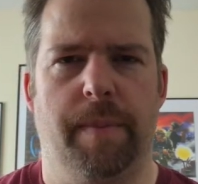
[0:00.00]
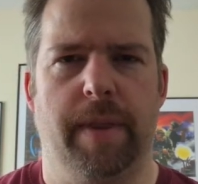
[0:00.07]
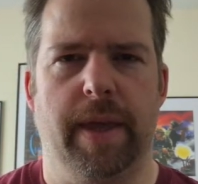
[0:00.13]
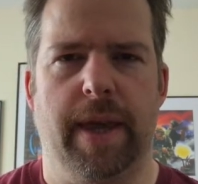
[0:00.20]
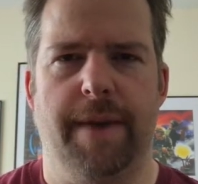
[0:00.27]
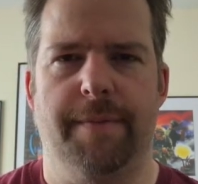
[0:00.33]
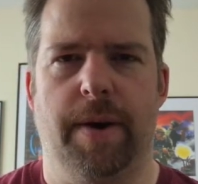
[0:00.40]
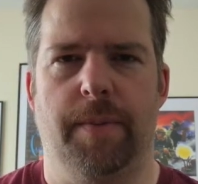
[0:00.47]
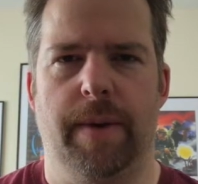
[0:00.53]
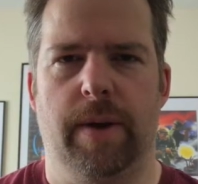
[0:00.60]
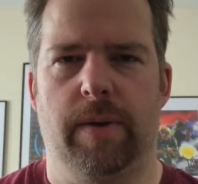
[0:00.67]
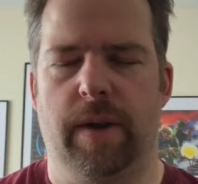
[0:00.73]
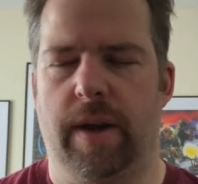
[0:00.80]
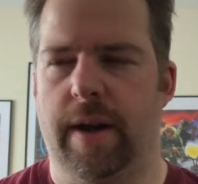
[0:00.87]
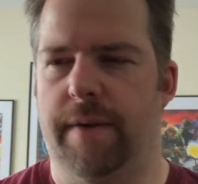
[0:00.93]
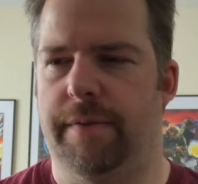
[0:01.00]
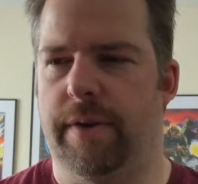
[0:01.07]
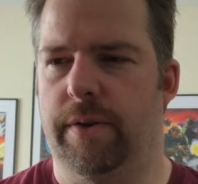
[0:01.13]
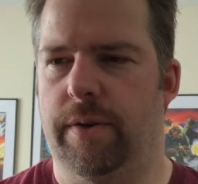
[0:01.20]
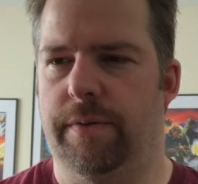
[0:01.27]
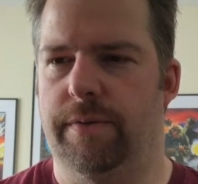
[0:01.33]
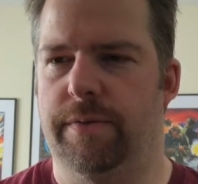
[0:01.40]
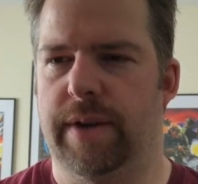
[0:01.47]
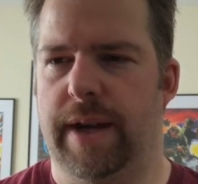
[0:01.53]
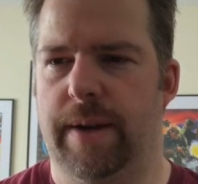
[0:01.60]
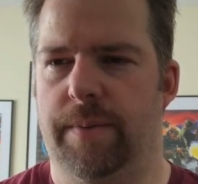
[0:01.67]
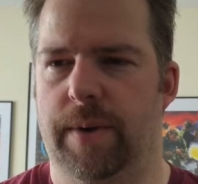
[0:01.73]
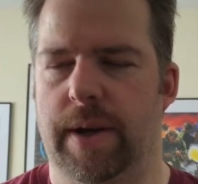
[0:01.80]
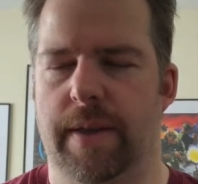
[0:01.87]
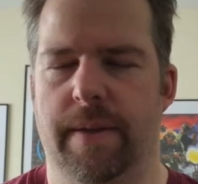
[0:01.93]
but they gave it away on the cover of
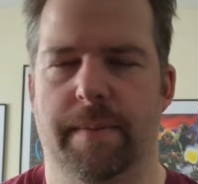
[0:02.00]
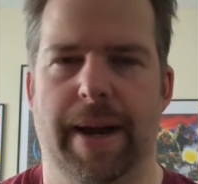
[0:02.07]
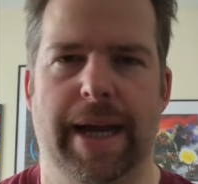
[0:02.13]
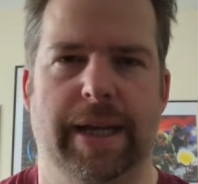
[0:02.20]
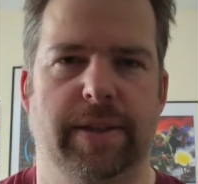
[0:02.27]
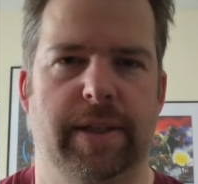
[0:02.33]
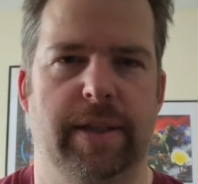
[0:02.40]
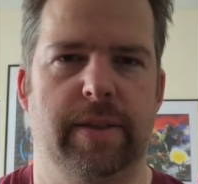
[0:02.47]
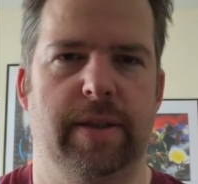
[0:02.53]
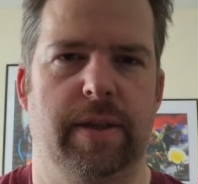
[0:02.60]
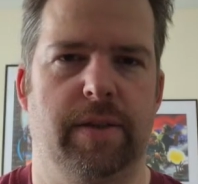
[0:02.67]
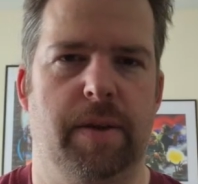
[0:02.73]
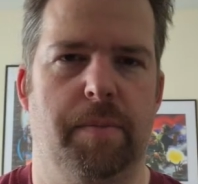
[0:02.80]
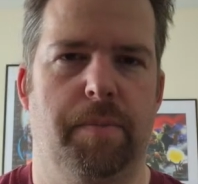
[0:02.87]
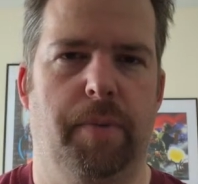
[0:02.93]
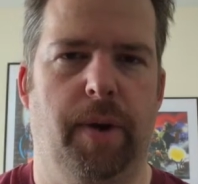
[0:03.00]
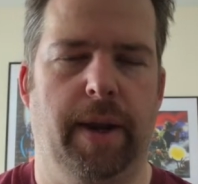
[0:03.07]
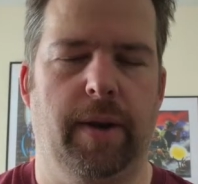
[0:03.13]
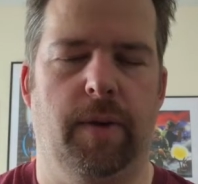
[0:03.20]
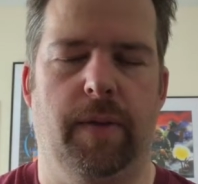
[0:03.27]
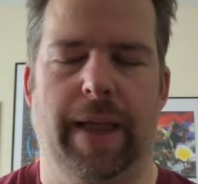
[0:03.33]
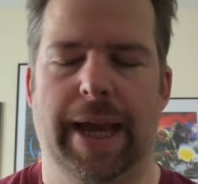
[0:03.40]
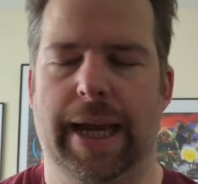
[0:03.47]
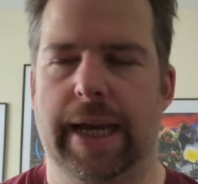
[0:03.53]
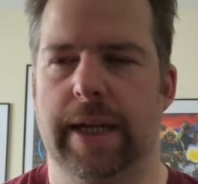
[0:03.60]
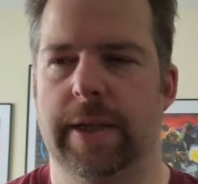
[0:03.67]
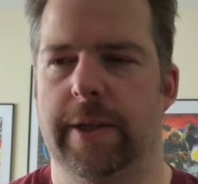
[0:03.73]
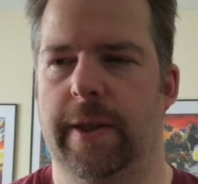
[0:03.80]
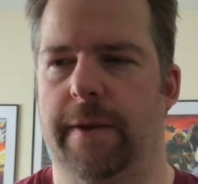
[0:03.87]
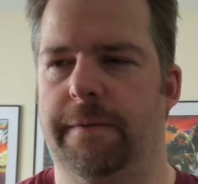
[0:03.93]
one of the magazines at some point and all that
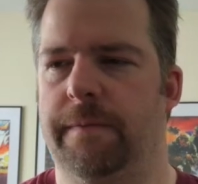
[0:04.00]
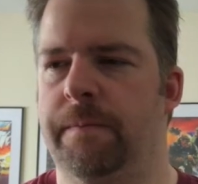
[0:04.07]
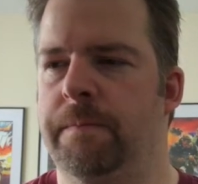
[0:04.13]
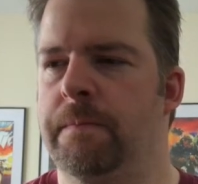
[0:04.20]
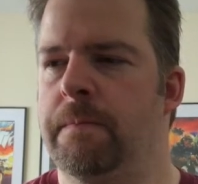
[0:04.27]
kind of stuff.